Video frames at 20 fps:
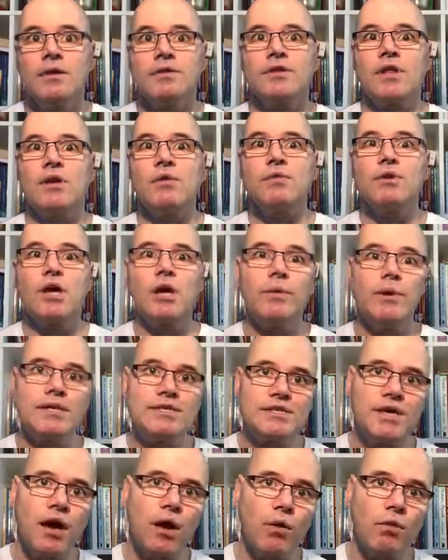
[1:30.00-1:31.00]
Don't go
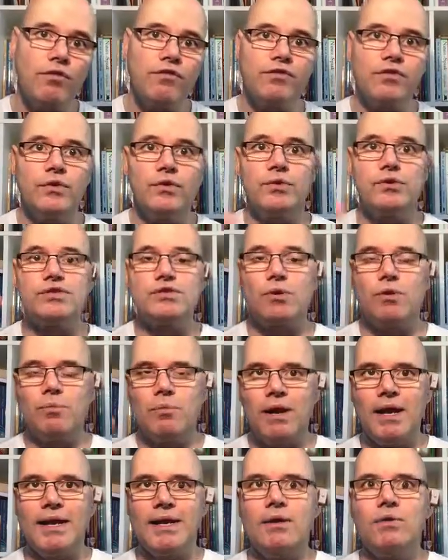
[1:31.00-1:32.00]
into Whole Foods or
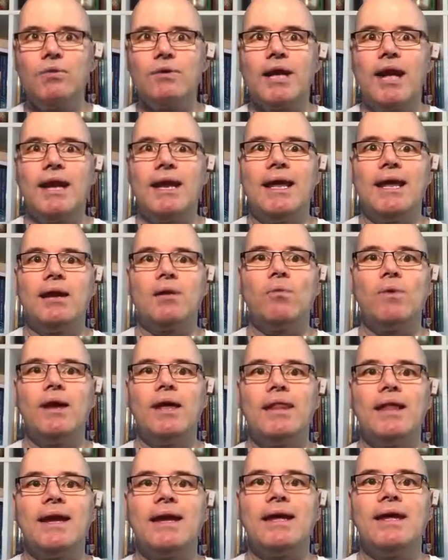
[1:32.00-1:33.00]
Planet Organic
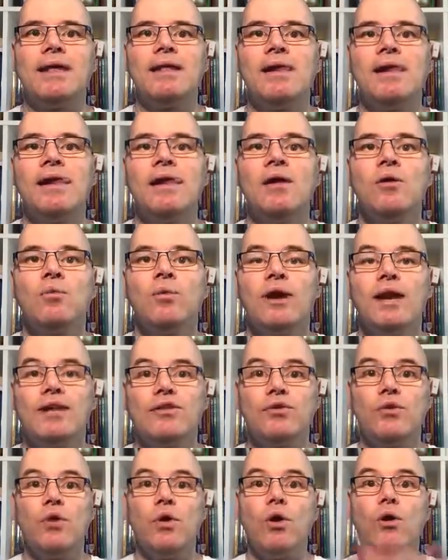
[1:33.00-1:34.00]
where they
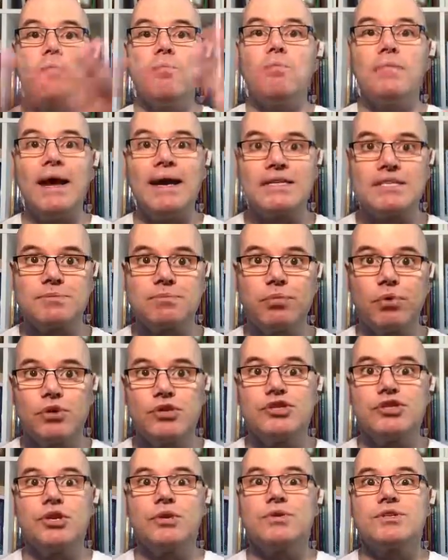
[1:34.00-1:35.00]
do it on mass
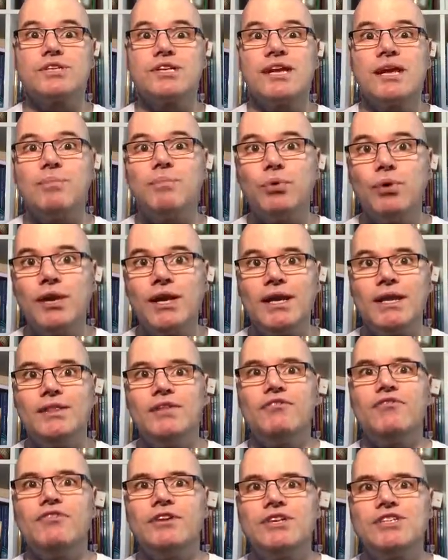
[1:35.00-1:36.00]
produce and they put it in
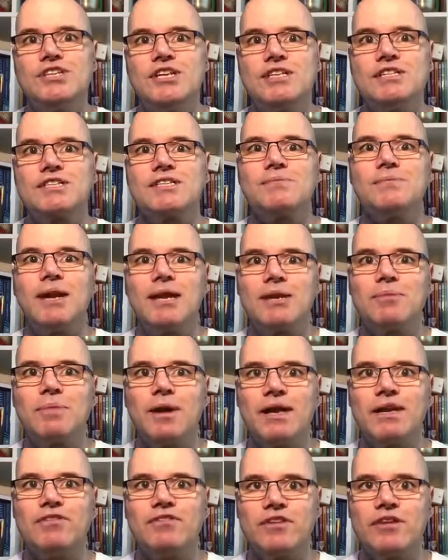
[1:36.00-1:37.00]
the fridges to make
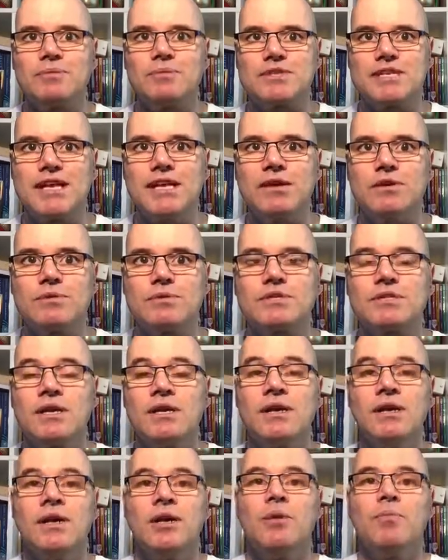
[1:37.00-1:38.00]
money for themselves,
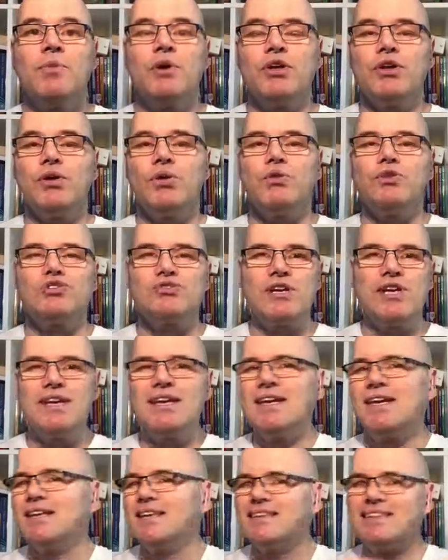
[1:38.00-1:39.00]
but you're
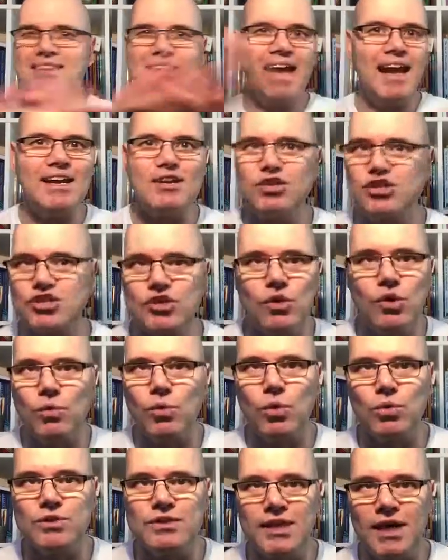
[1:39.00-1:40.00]
drinking dead sugar
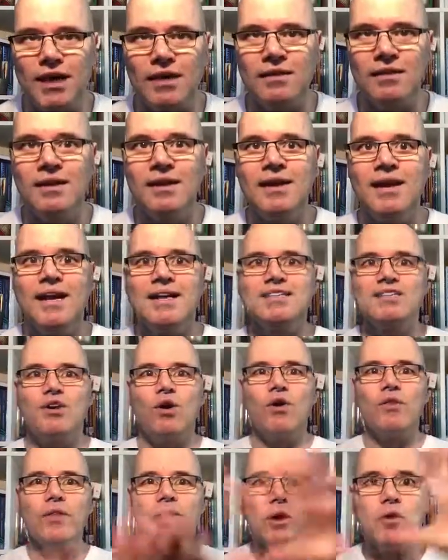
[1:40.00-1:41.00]
water. It's
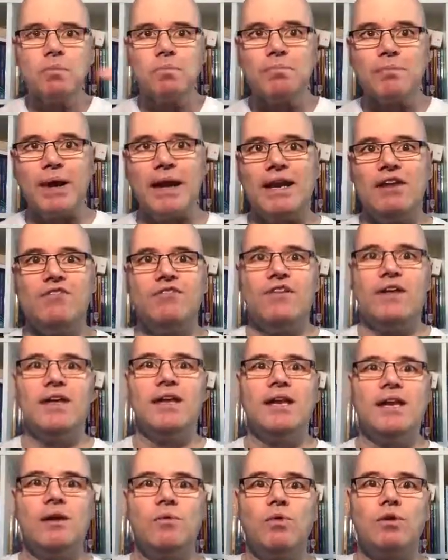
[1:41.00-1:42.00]
got no benefit
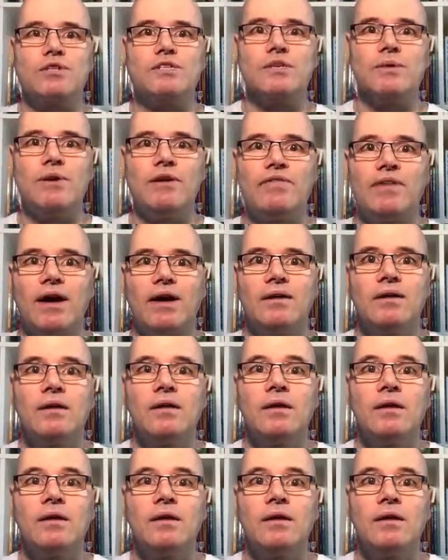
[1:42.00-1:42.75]
in it whatsoever.